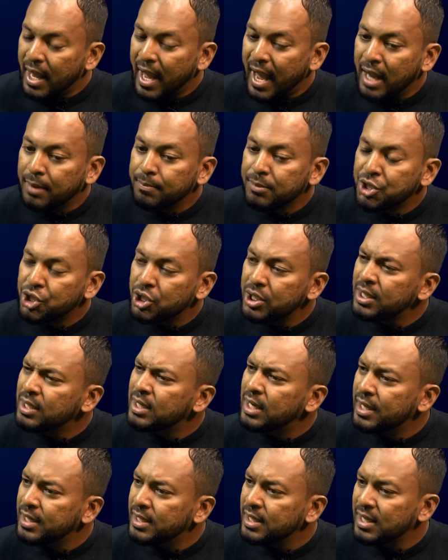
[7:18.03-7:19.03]
And machine
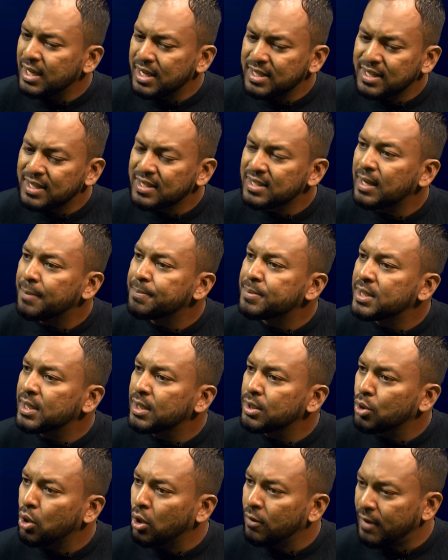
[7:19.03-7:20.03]
learning is a
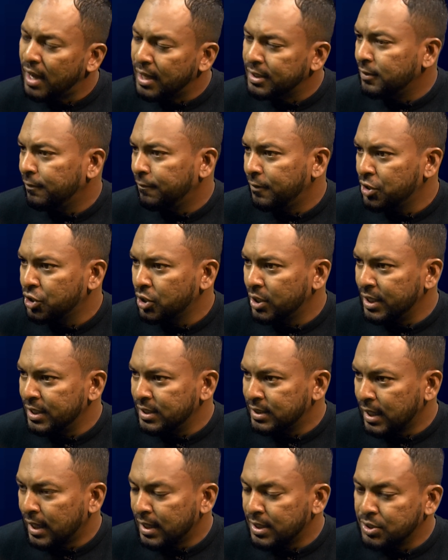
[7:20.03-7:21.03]
subset of artificial
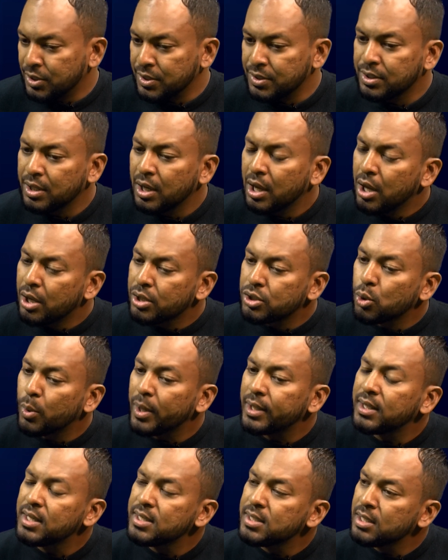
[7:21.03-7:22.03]
intelligence. So
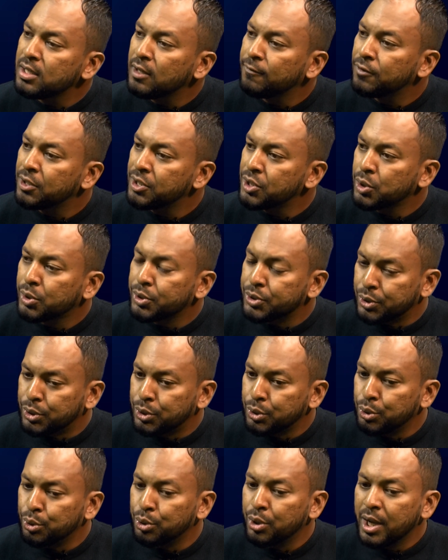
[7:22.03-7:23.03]
what these individuals
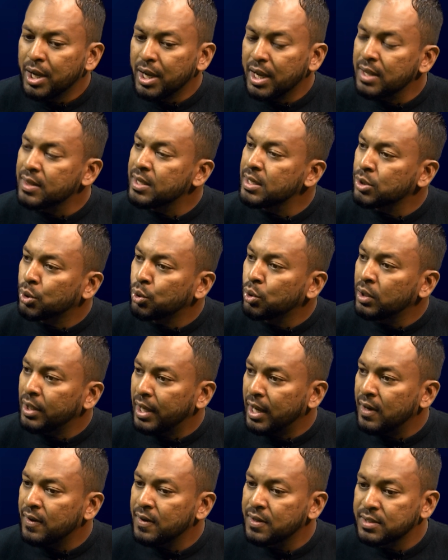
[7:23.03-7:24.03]
do in these rural
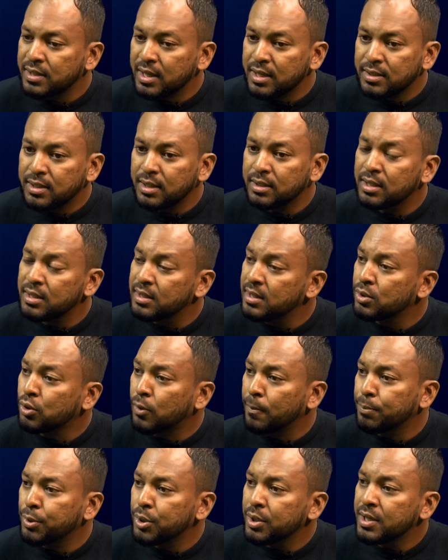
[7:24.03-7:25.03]
areas, they sit in these
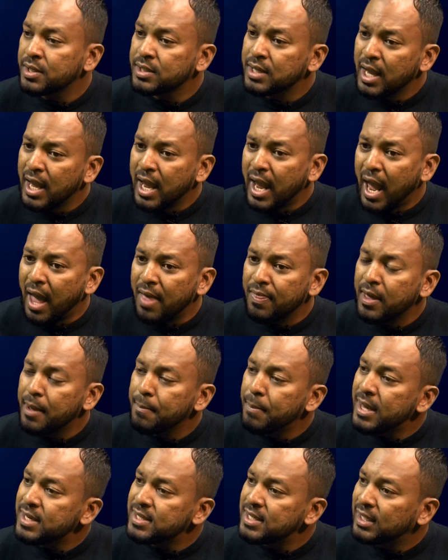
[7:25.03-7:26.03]
computers and they
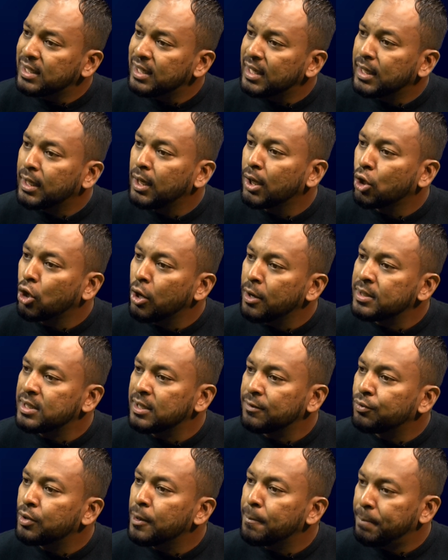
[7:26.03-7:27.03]
basically click on
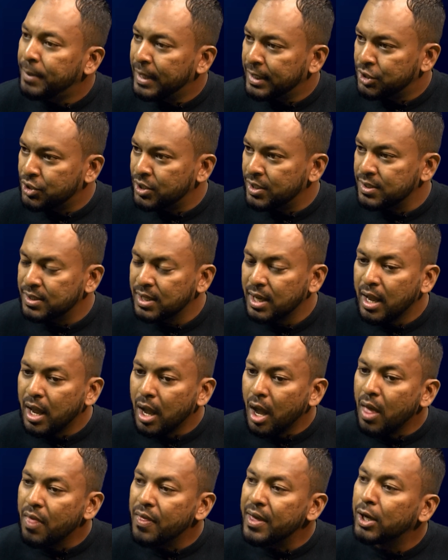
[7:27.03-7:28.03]
different pictures.
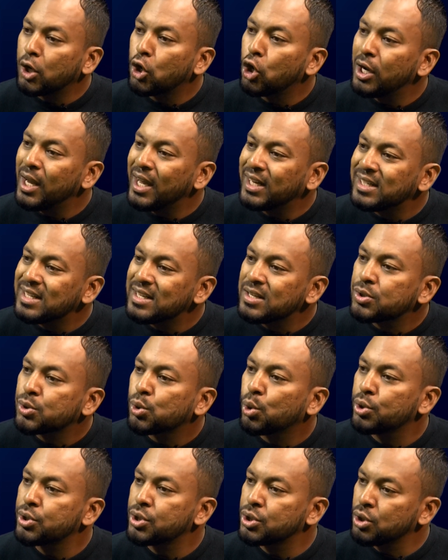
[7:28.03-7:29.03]
They're collecting
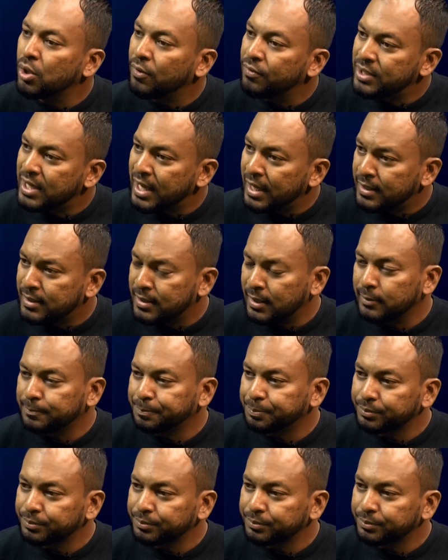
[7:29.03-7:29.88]
sources of data.